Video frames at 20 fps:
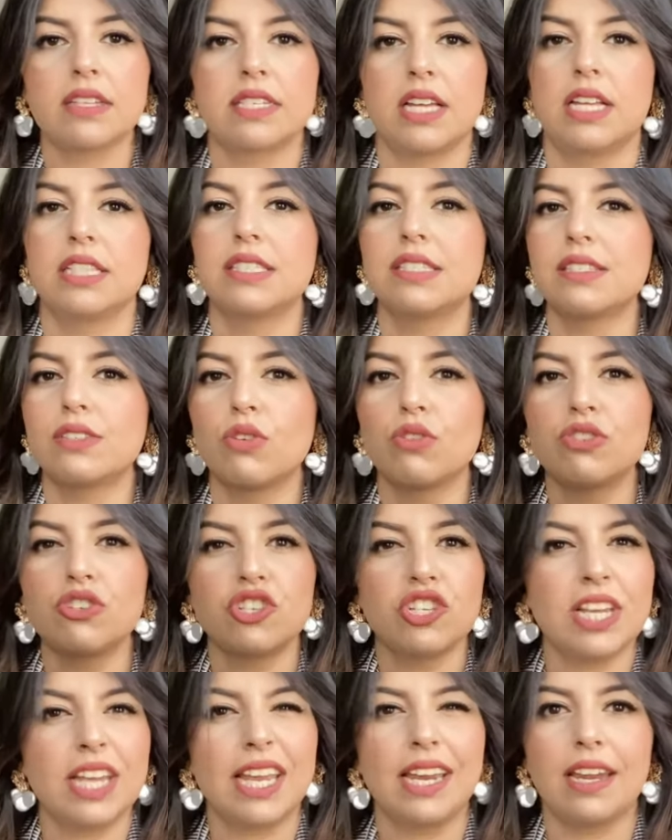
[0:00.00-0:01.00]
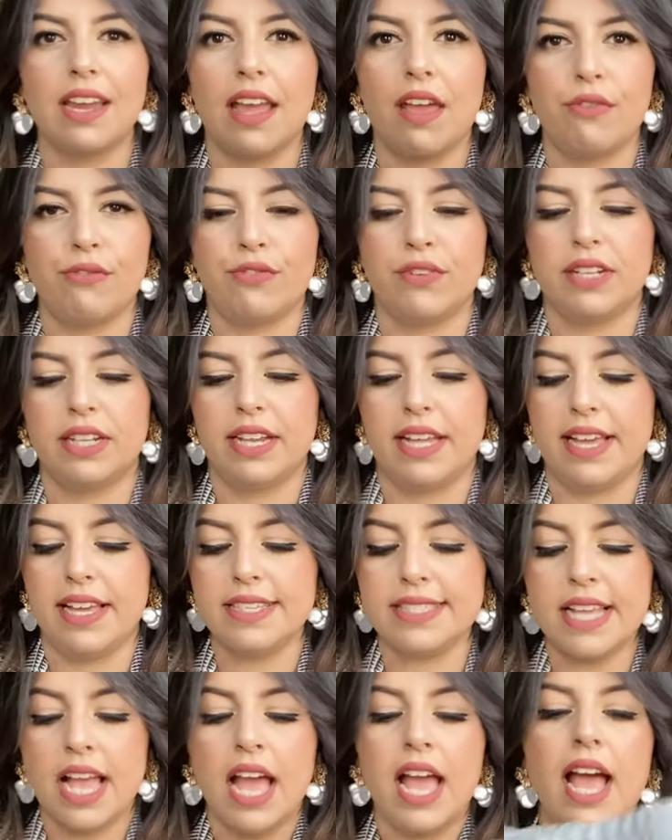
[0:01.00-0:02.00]
and so chic and
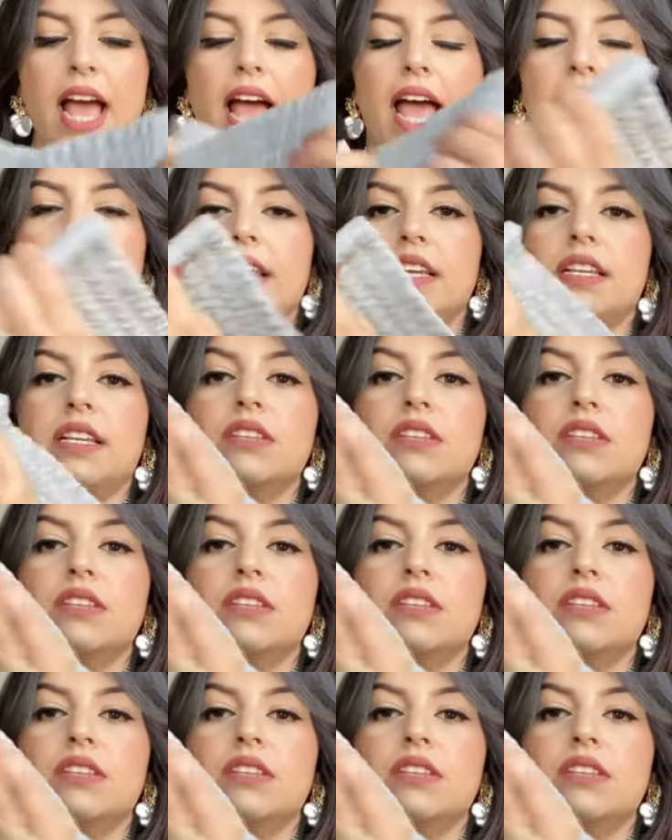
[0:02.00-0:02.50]
effortless, and it